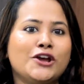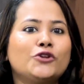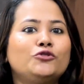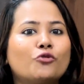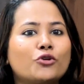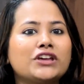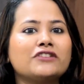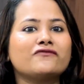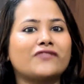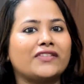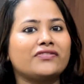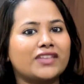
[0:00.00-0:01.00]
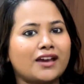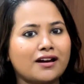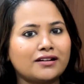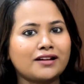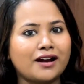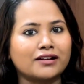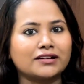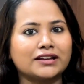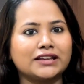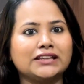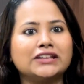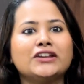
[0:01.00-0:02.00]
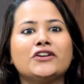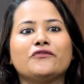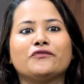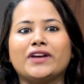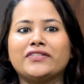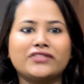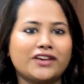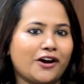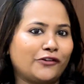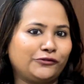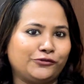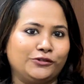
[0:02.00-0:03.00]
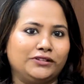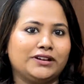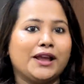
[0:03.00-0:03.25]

knowing when they are hungry, when they are full.